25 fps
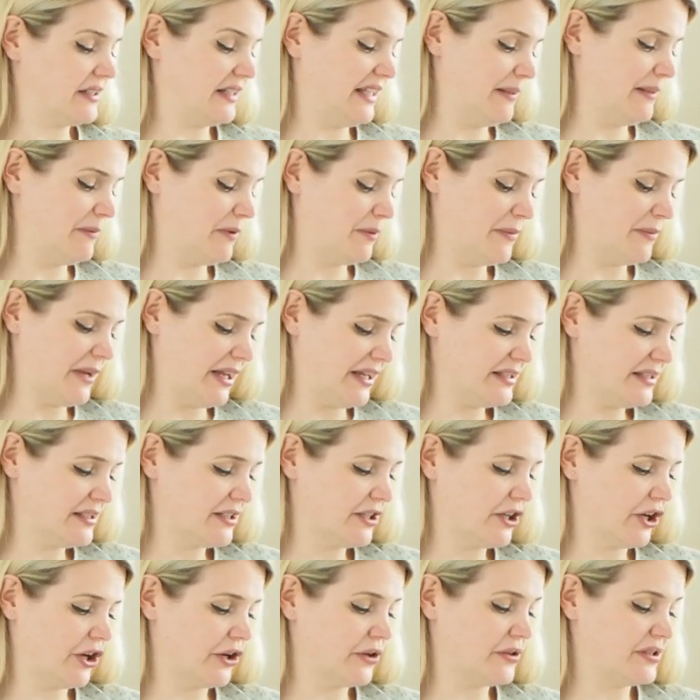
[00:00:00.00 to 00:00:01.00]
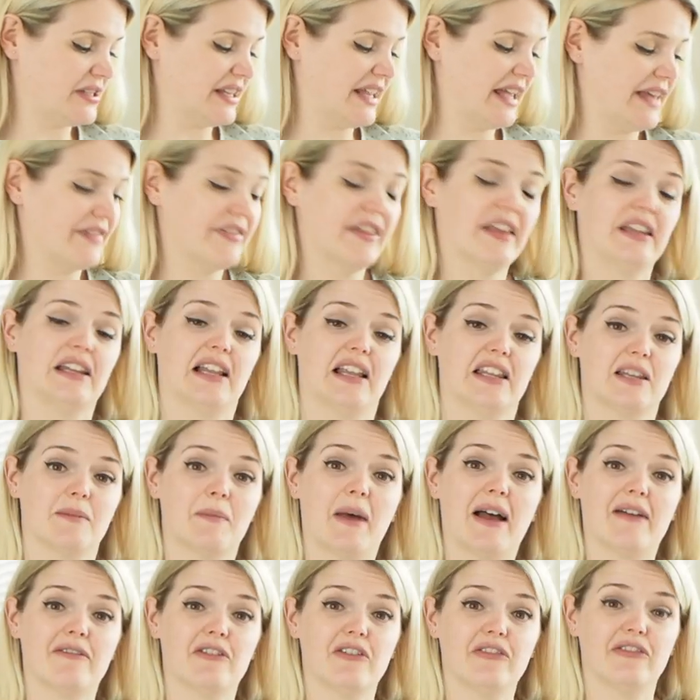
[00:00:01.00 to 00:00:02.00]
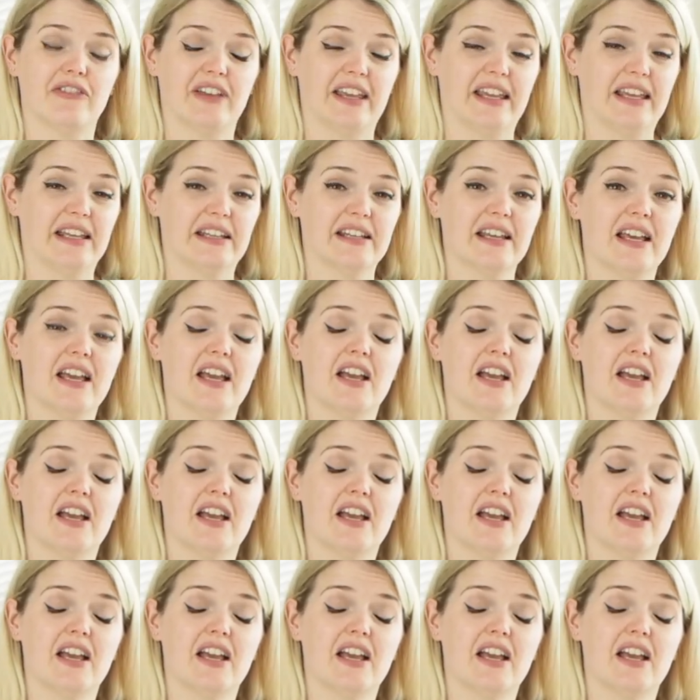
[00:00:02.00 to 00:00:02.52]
keep them nice and cosy, and then let them have a feed,